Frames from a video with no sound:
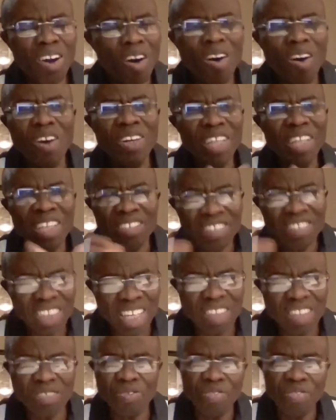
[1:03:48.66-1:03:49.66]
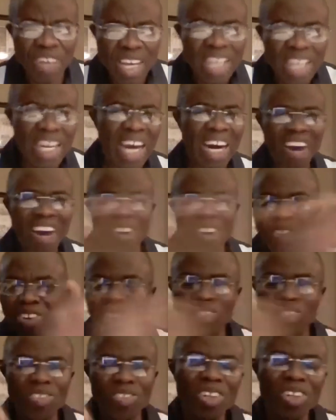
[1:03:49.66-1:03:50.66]
all these things flying around
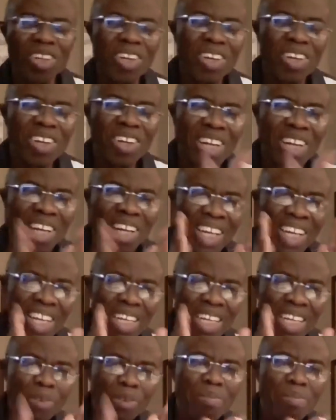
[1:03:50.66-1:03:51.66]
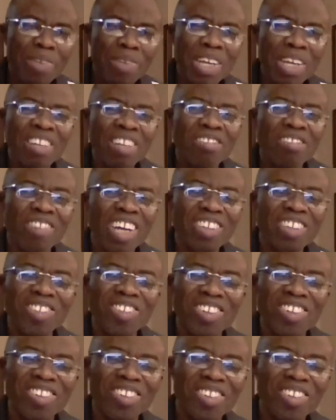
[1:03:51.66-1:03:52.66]
us. Let them not be a
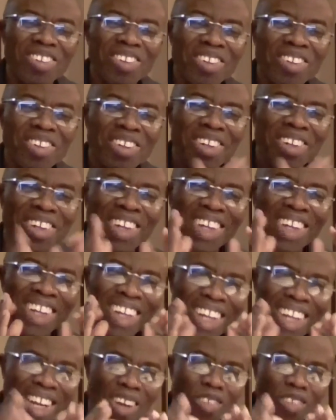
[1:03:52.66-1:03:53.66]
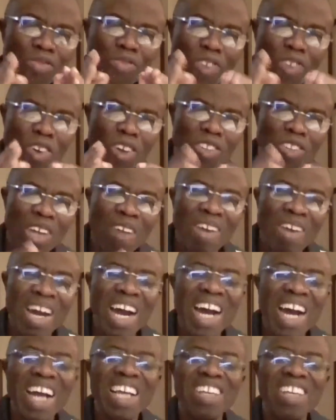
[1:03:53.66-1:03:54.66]
distraction. Let us focus our
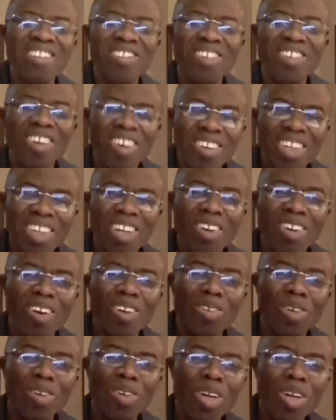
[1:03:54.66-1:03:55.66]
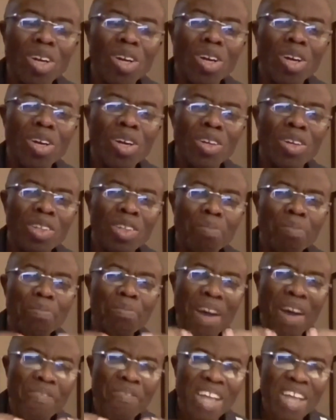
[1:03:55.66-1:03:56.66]
eyes on the Lord, the
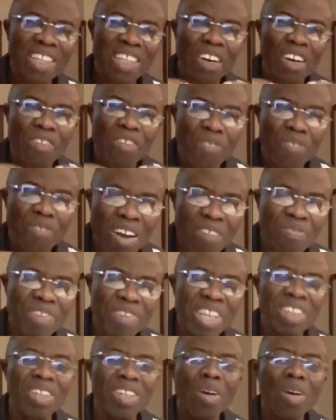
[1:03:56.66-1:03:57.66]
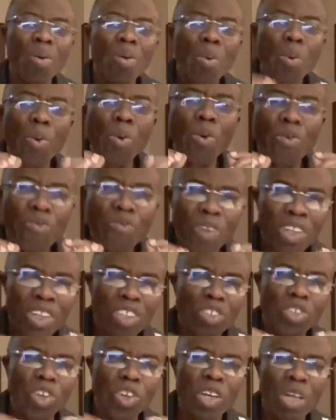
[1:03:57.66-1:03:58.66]
perfecter of our faith, who for
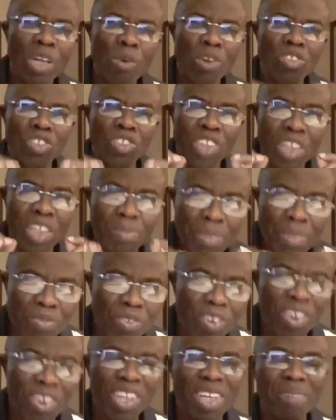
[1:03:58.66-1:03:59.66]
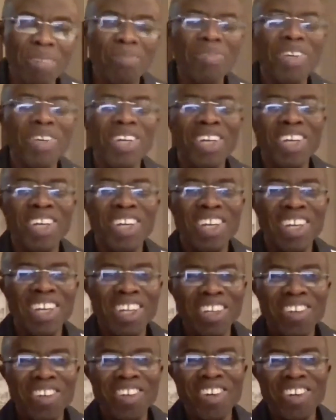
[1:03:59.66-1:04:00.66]
the joy that was set before him
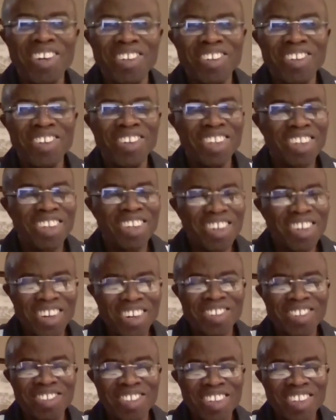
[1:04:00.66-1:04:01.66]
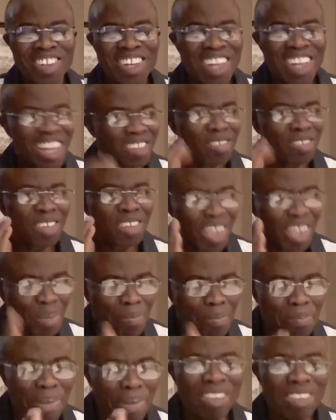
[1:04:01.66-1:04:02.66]
endured the cross. Let's
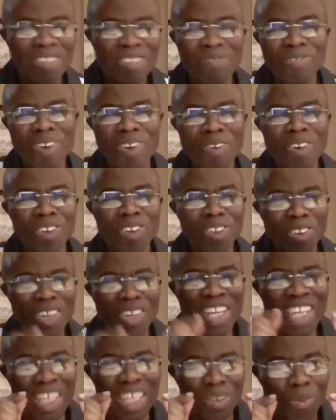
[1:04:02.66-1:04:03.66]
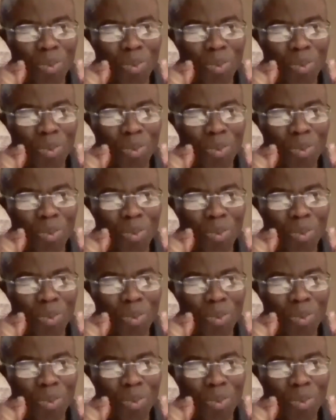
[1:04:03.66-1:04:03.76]
keep marching forward, knowing that